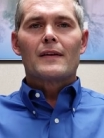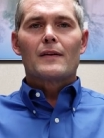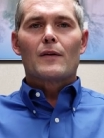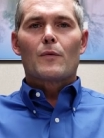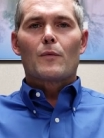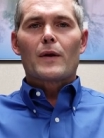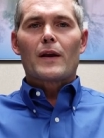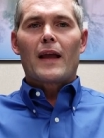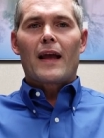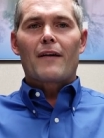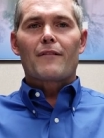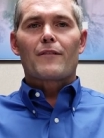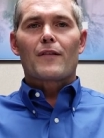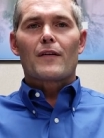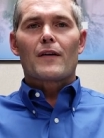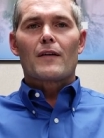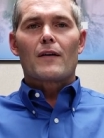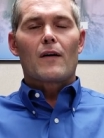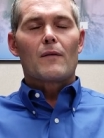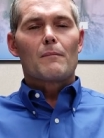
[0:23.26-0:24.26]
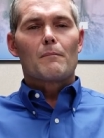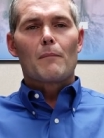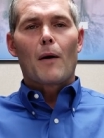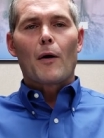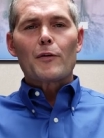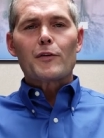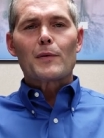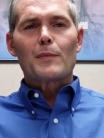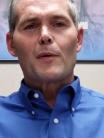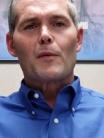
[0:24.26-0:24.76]
We have
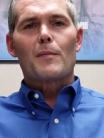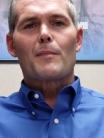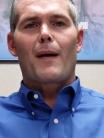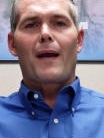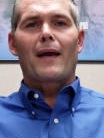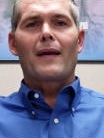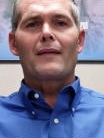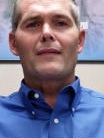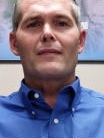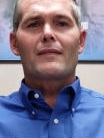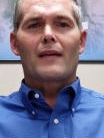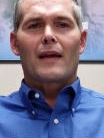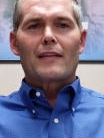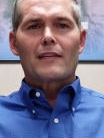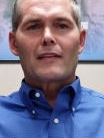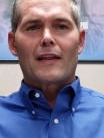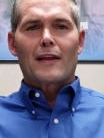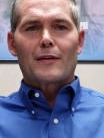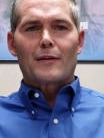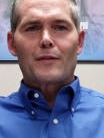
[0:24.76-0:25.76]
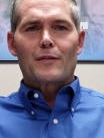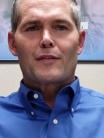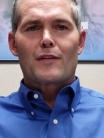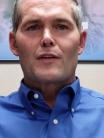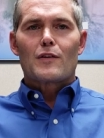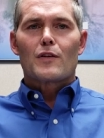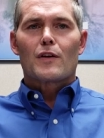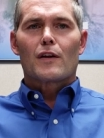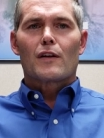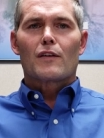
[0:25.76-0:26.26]
multiple banks and lenders that
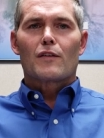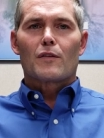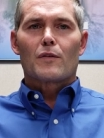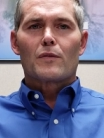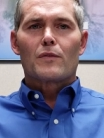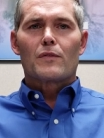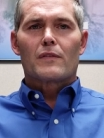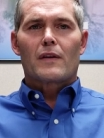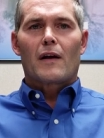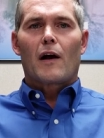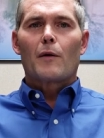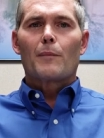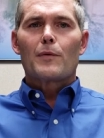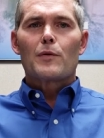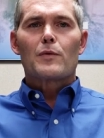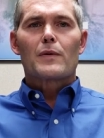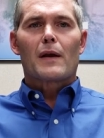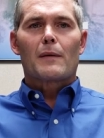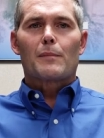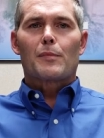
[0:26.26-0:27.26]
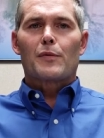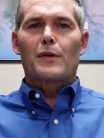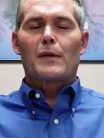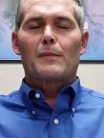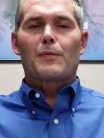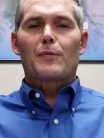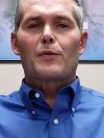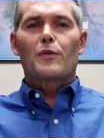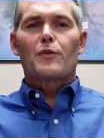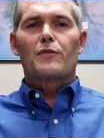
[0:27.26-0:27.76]
you can use to help you get pre
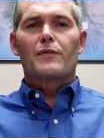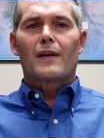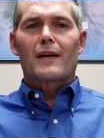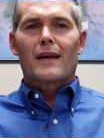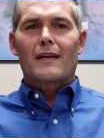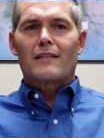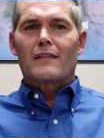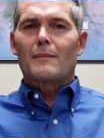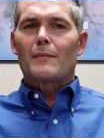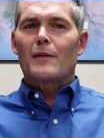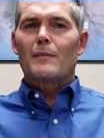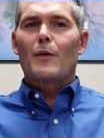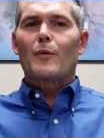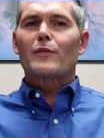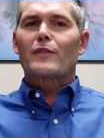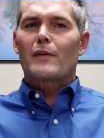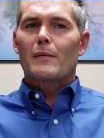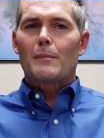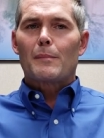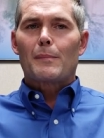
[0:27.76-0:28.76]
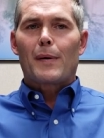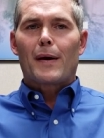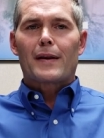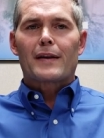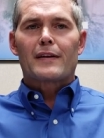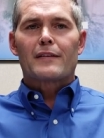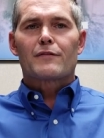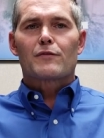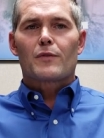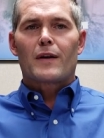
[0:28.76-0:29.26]
approved and get some of the most
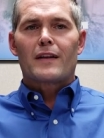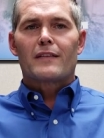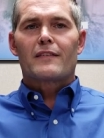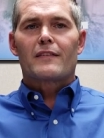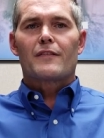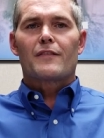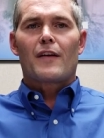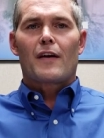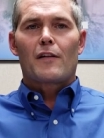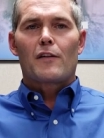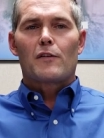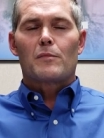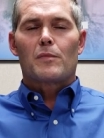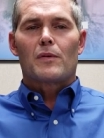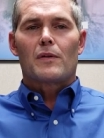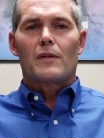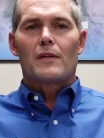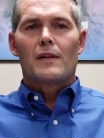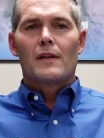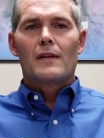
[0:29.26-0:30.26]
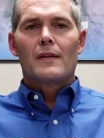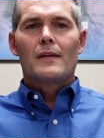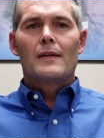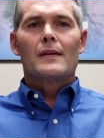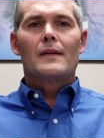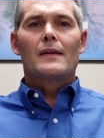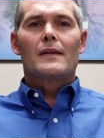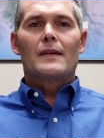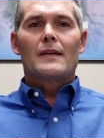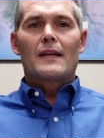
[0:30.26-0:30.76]
competitive rates available.
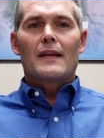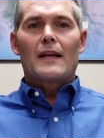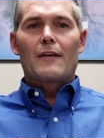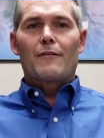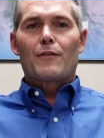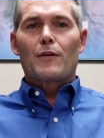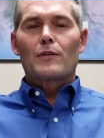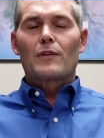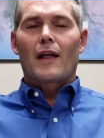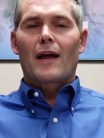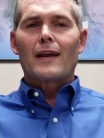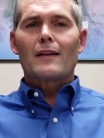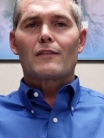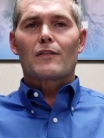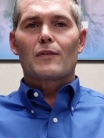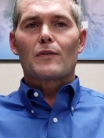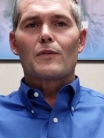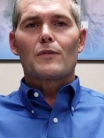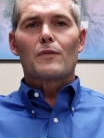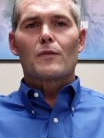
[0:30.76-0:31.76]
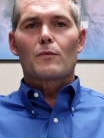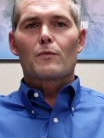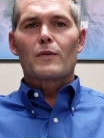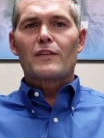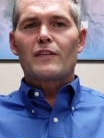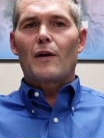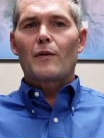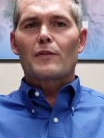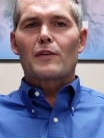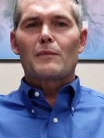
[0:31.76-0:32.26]
If you'd like to,
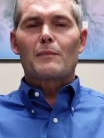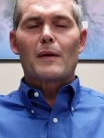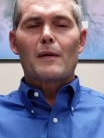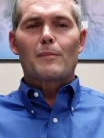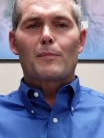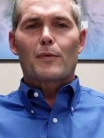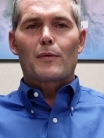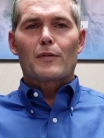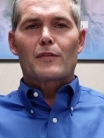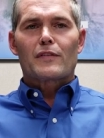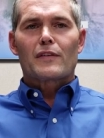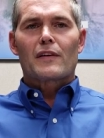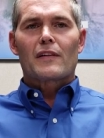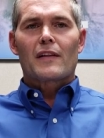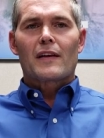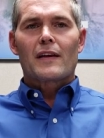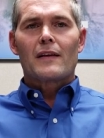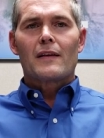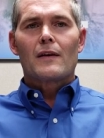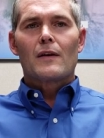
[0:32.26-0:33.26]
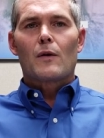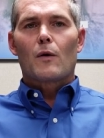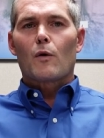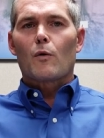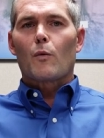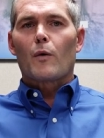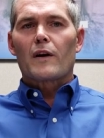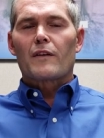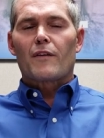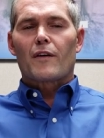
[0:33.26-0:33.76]
reach out to me personally or
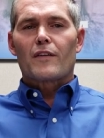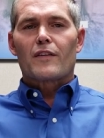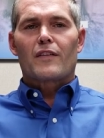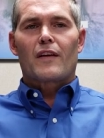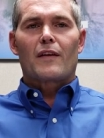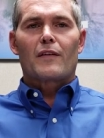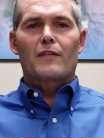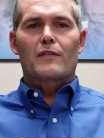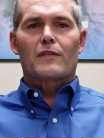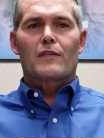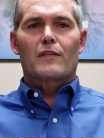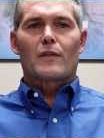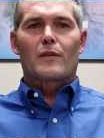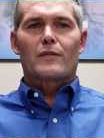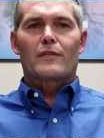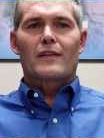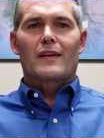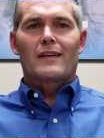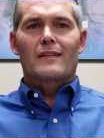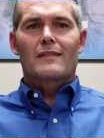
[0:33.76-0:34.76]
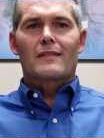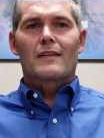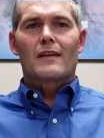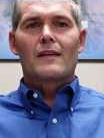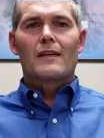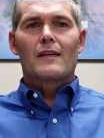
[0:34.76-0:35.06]
one of our sales associates.